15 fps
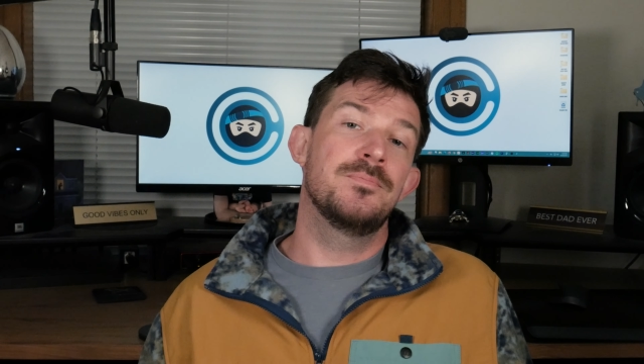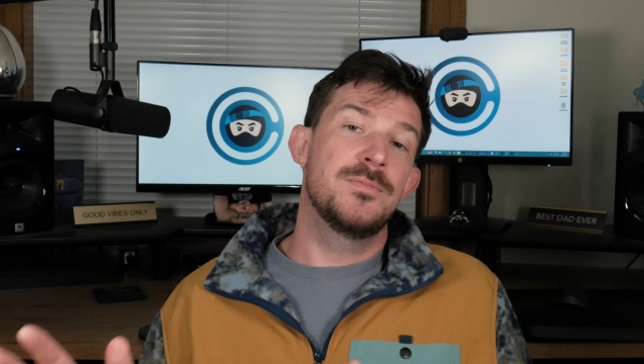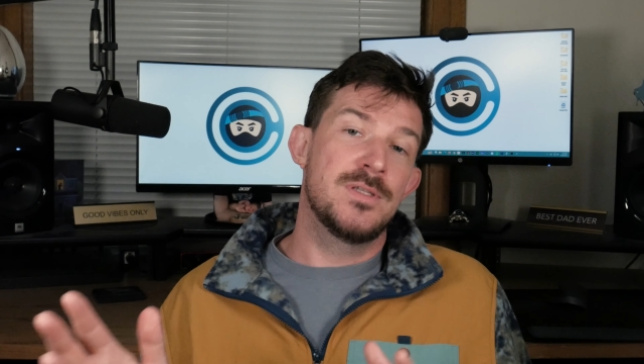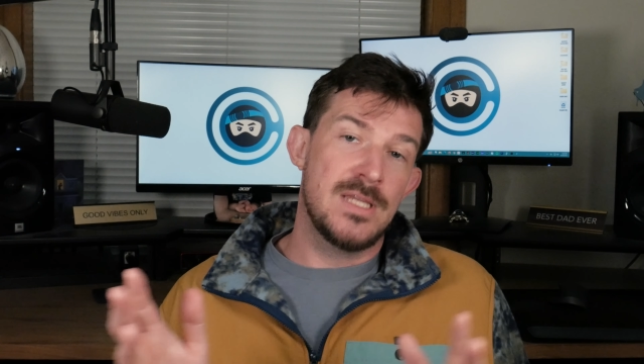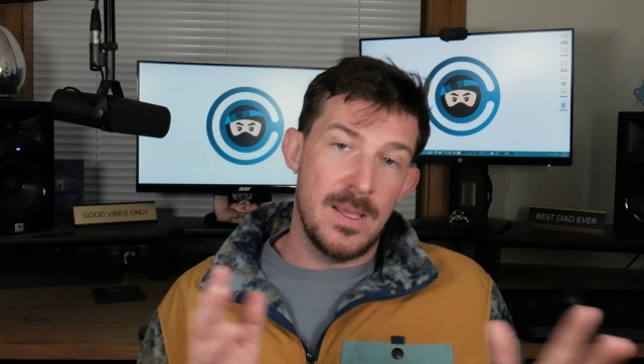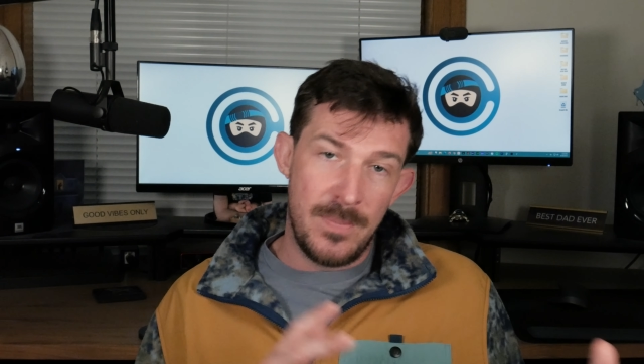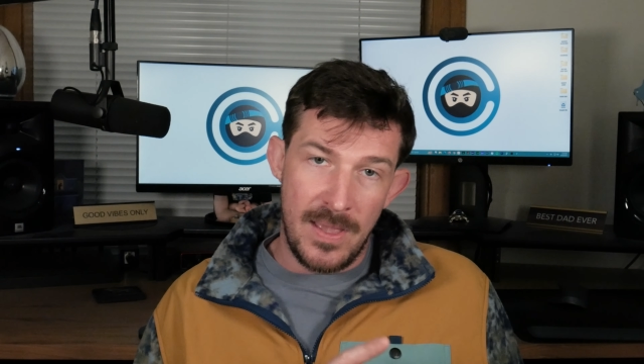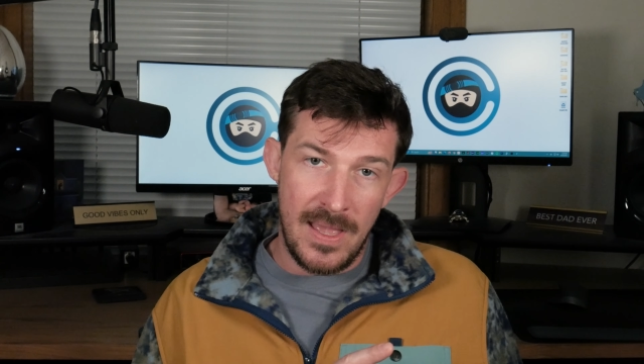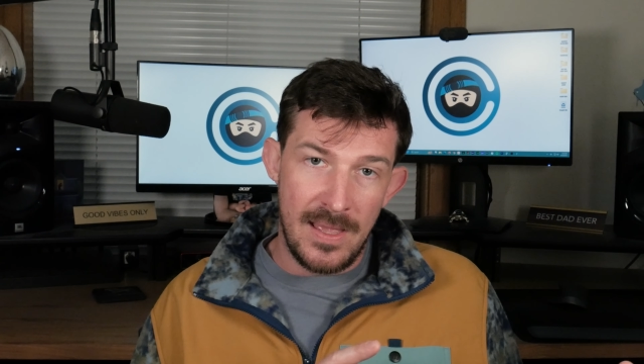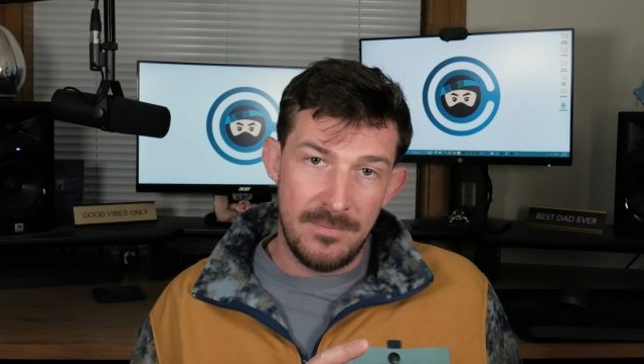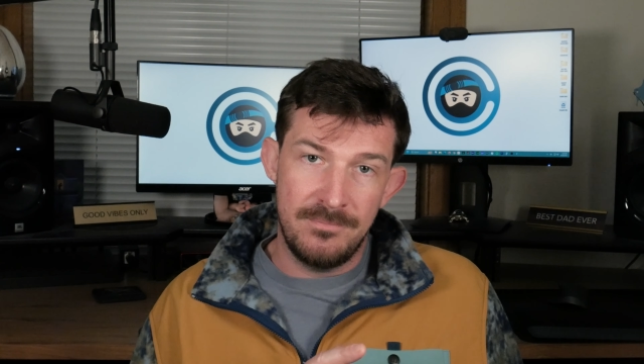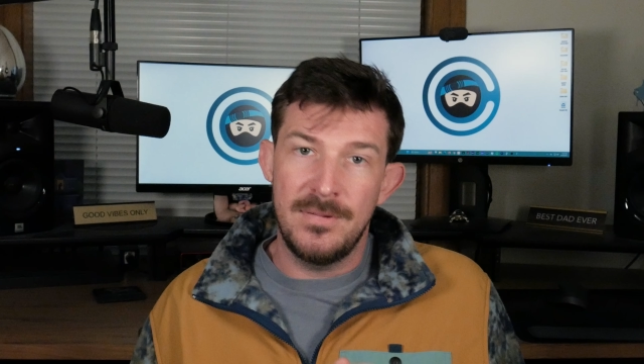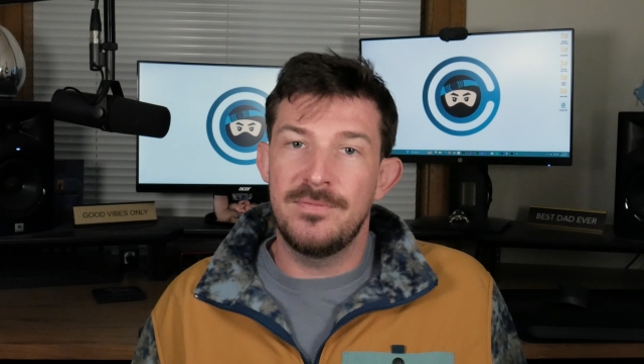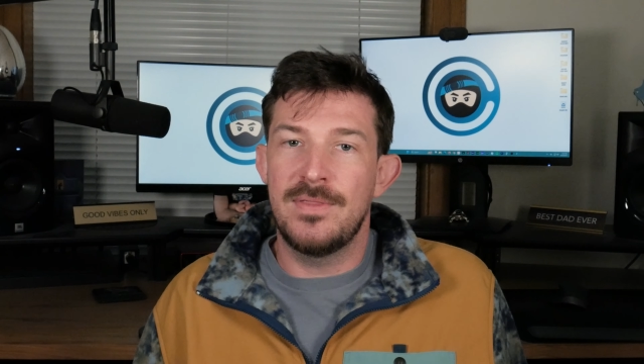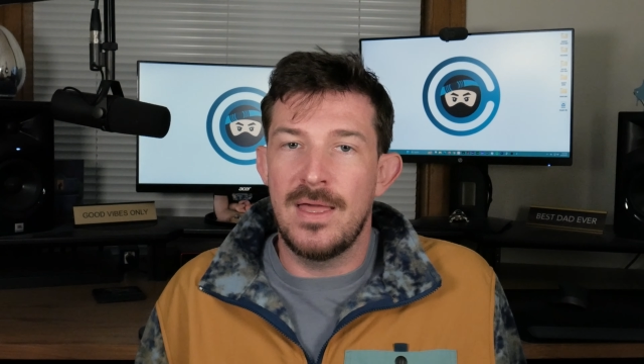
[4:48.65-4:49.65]
skip ahead
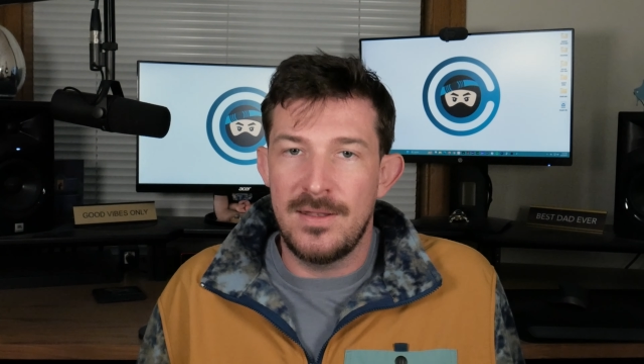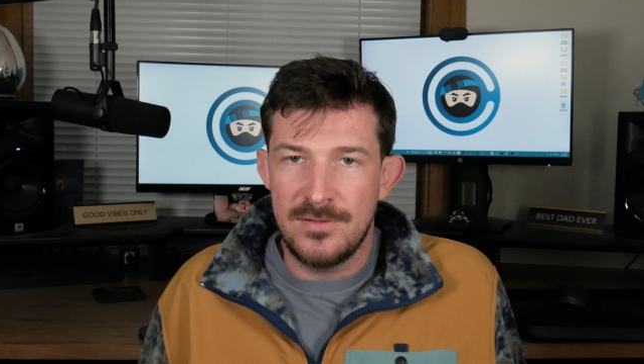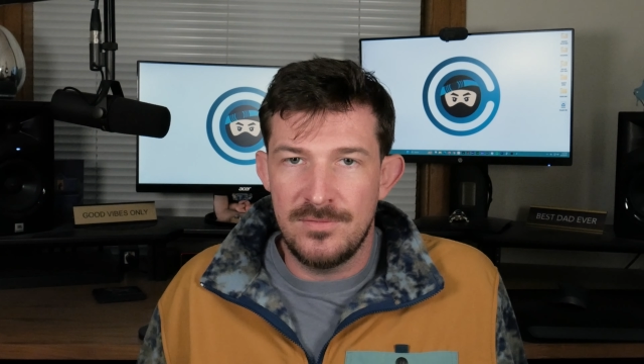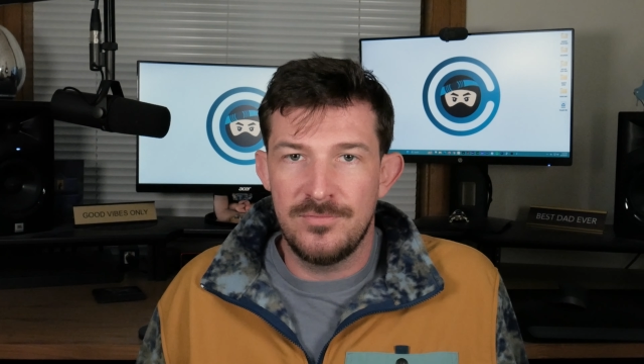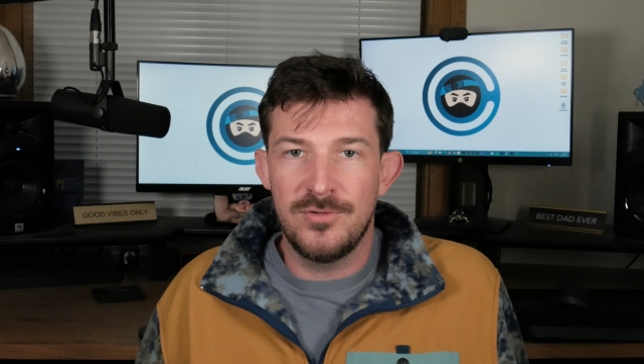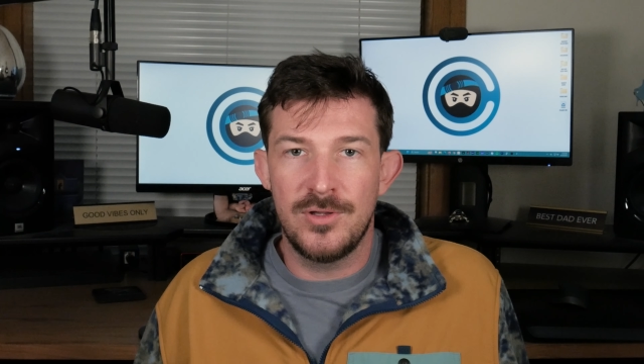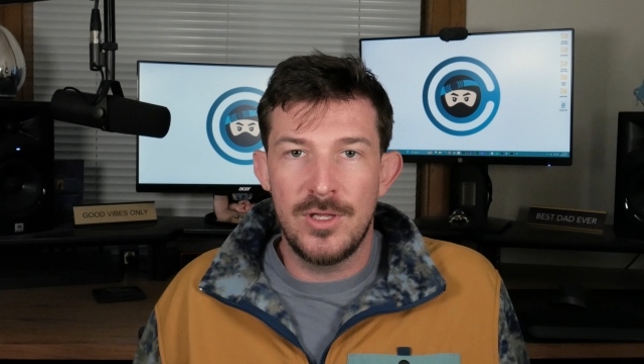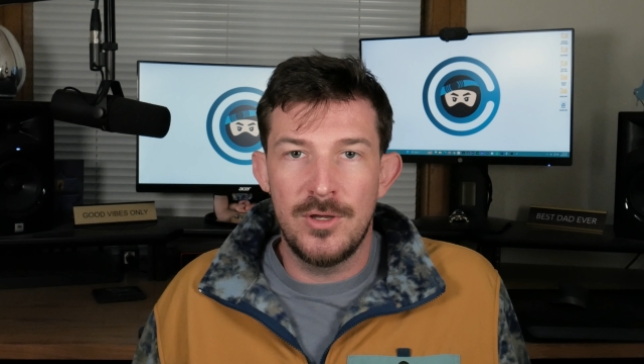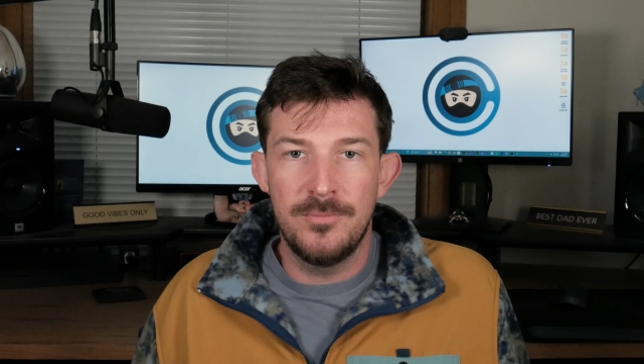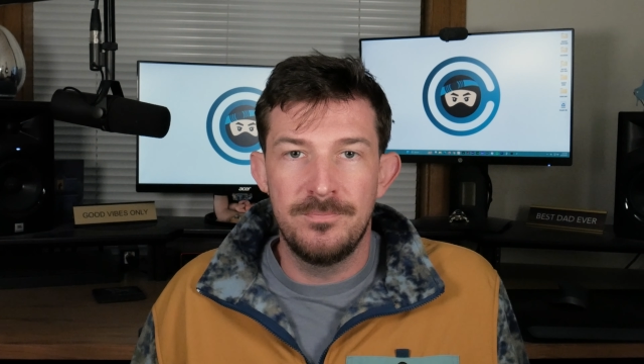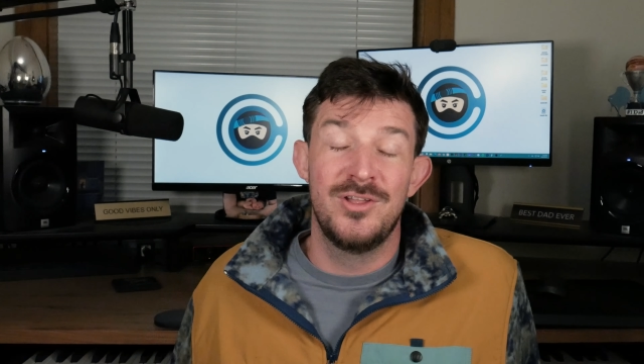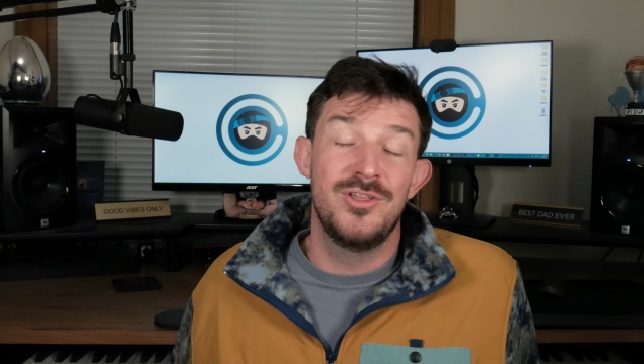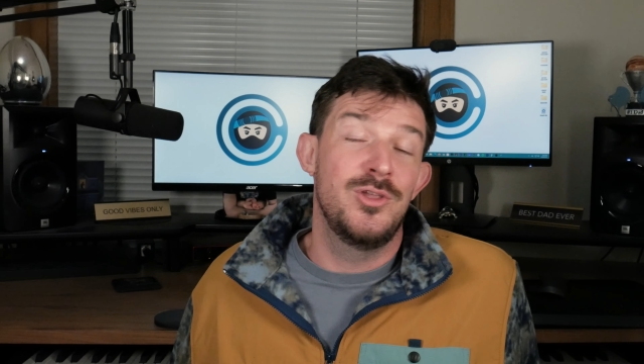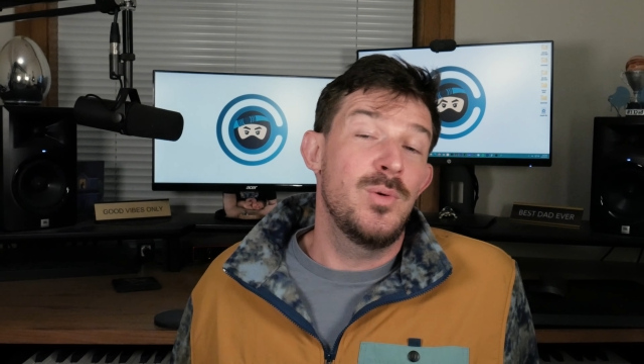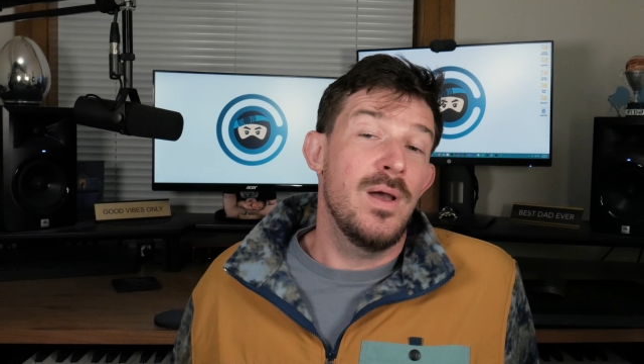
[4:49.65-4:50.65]
if that isn't for you.
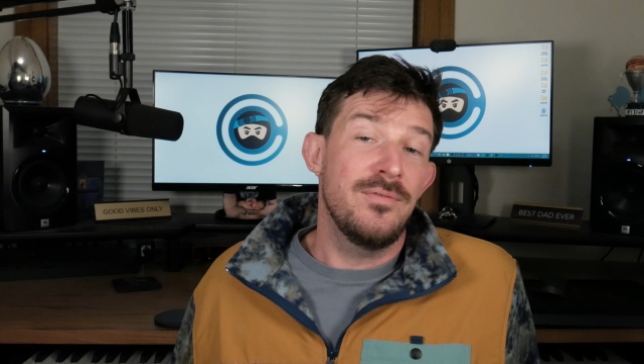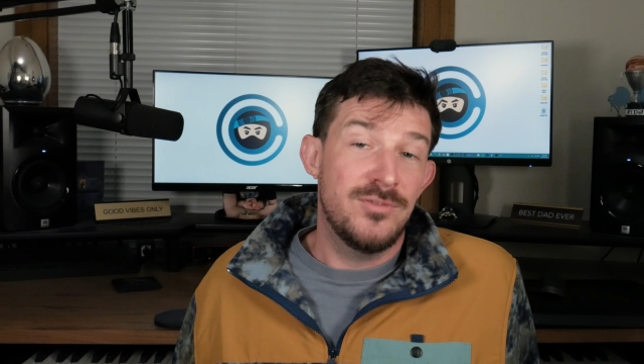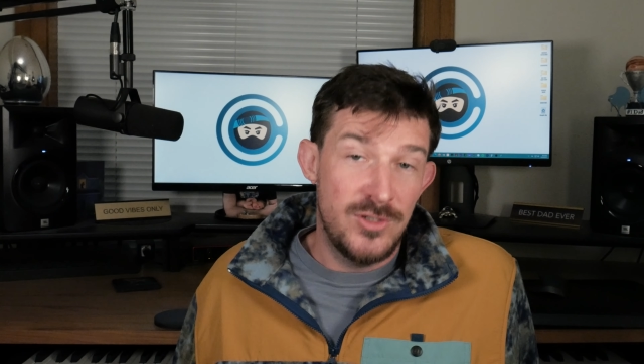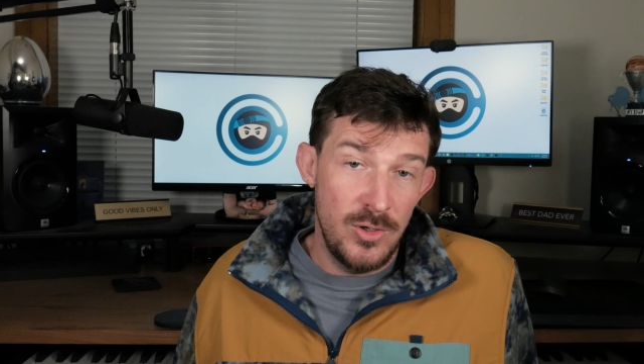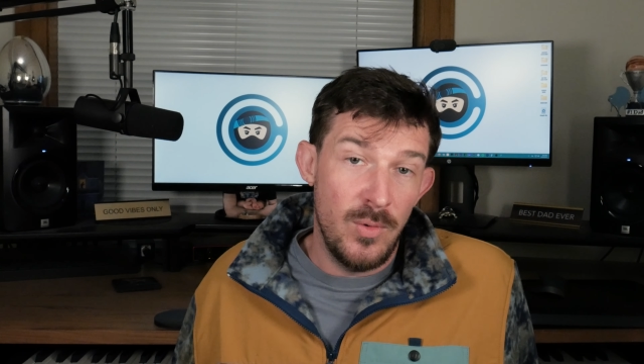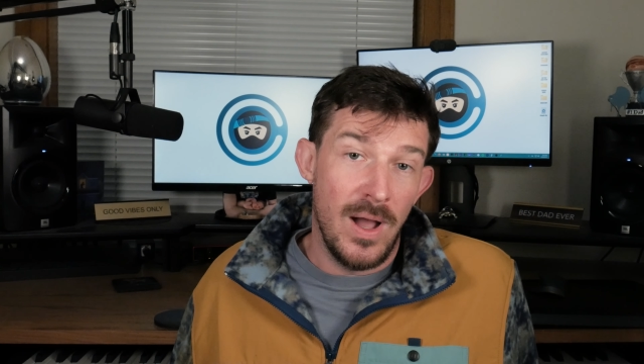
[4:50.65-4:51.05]
You have 2